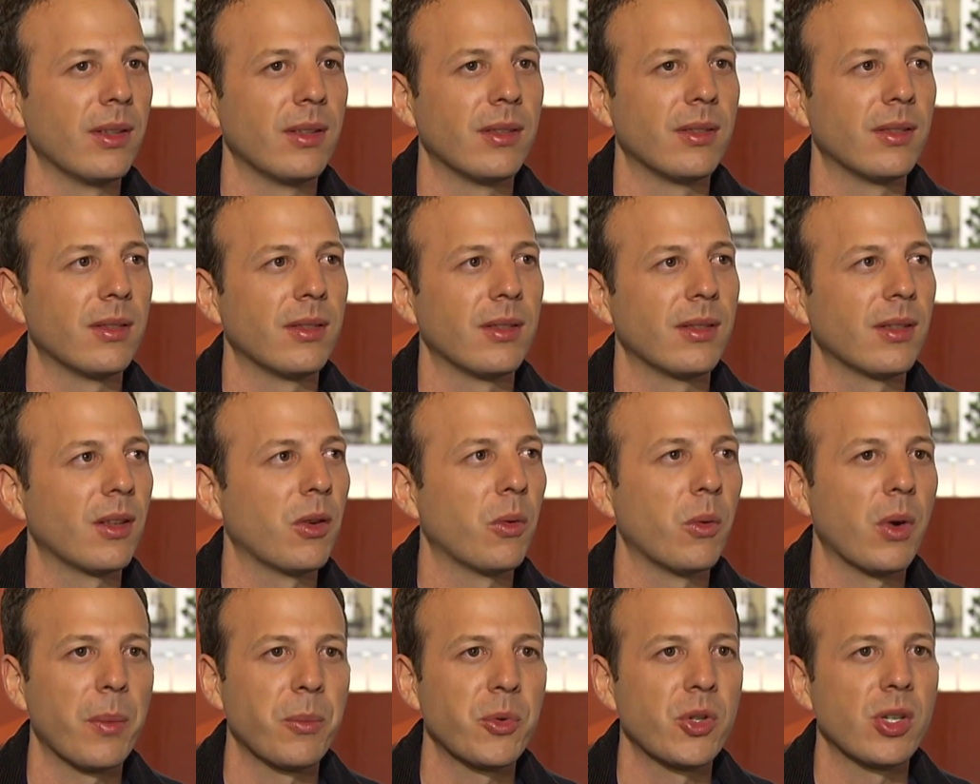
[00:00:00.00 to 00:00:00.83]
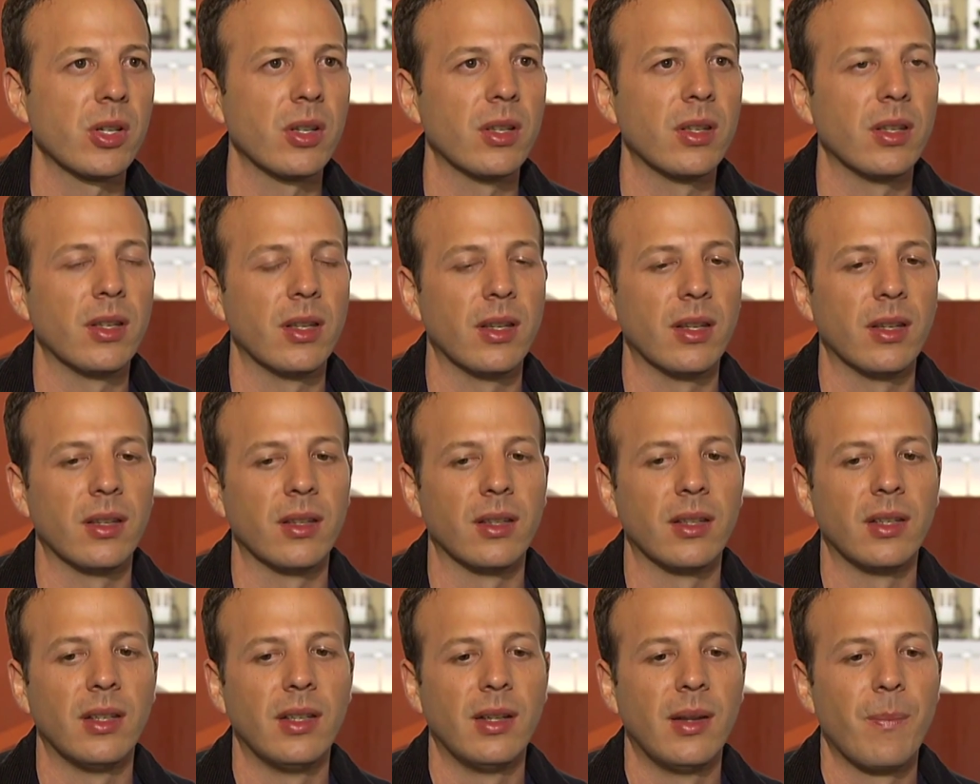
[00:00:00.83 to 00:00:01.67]
It's corruption,
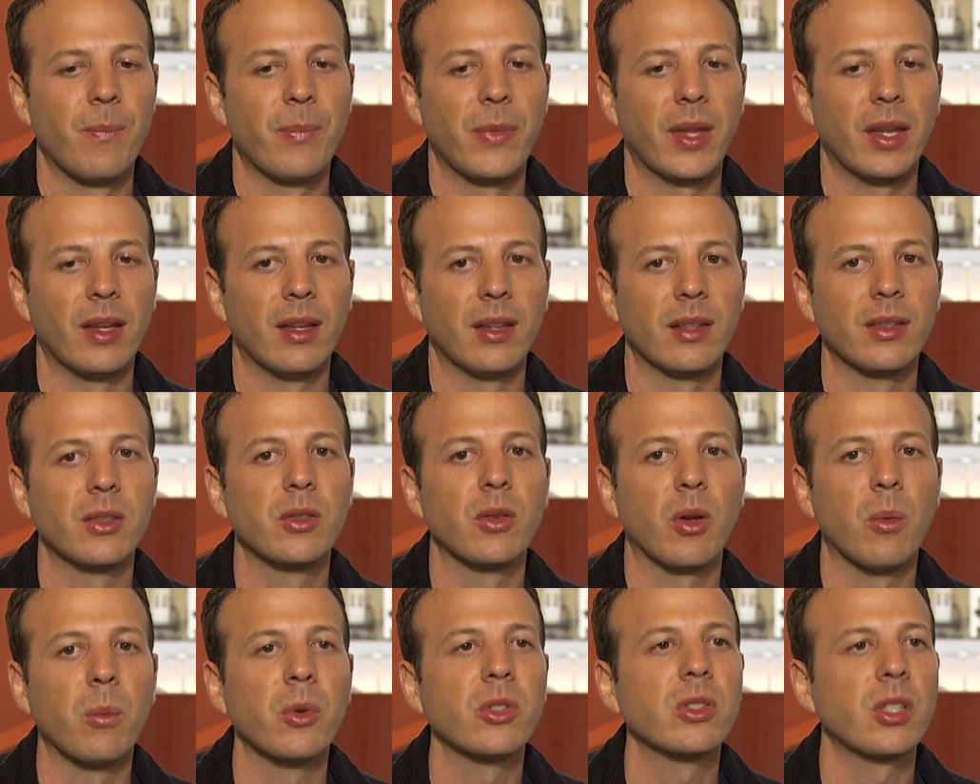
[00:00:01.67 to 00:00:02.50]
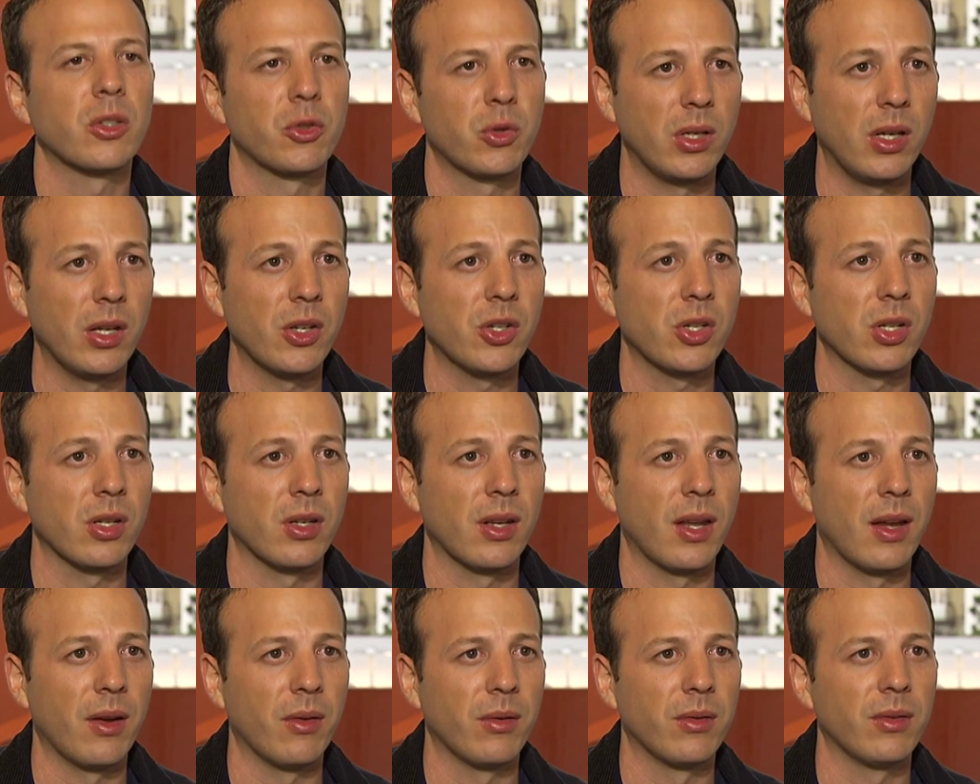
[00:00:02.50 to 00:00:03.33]
and it's almost a
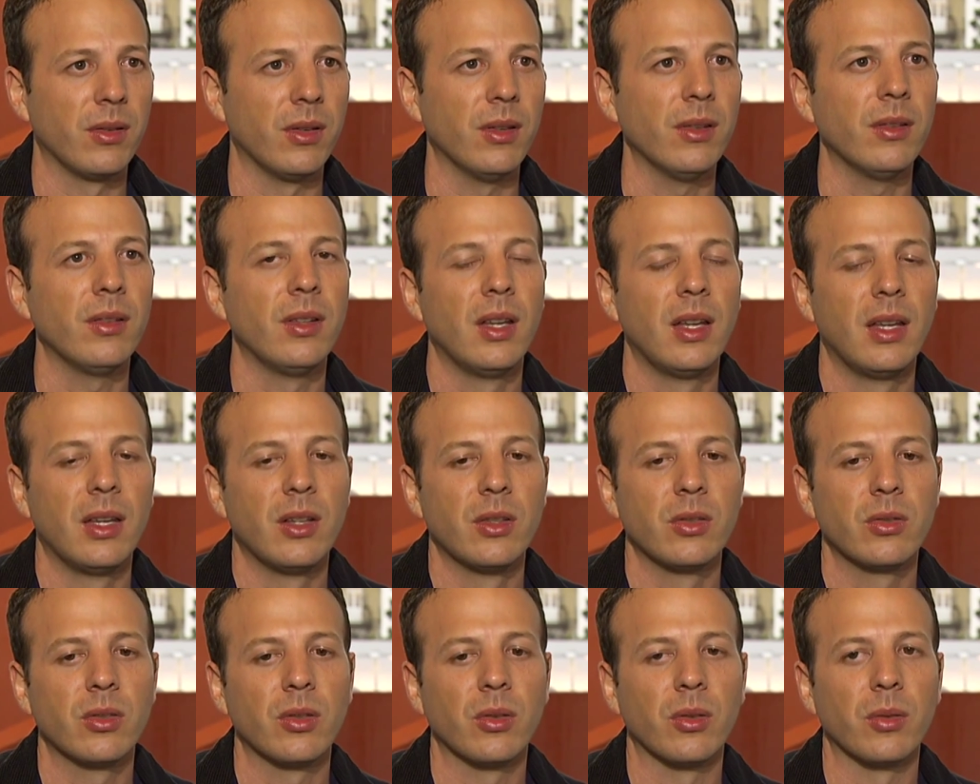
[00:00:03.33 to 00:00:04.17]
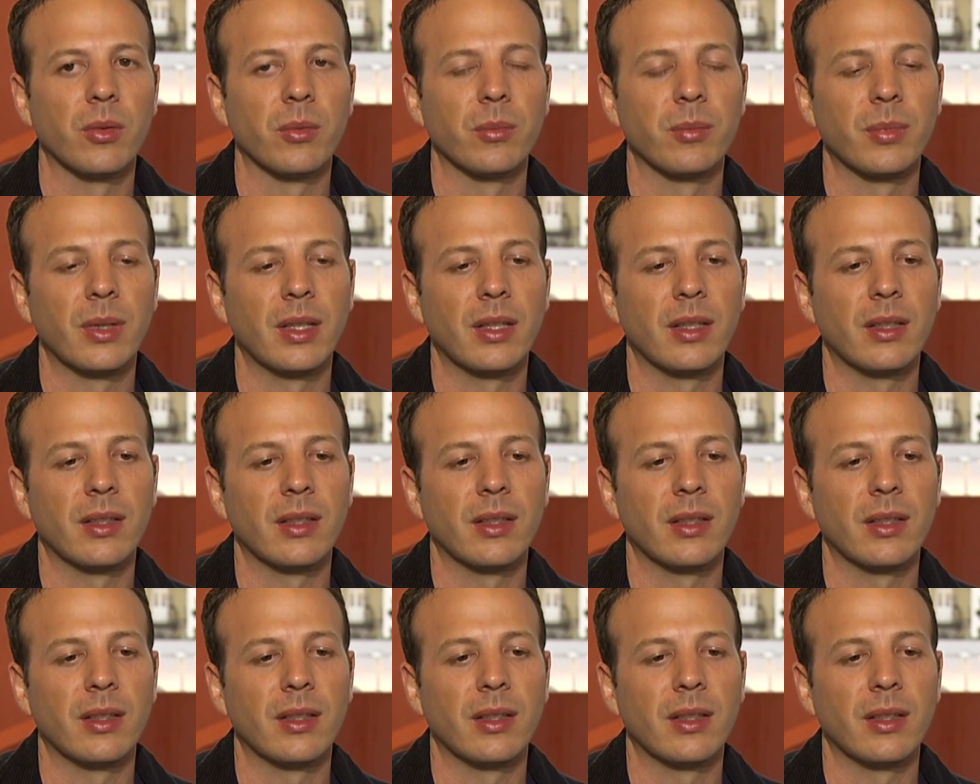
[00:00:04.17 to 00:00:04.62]
tradition now. No? So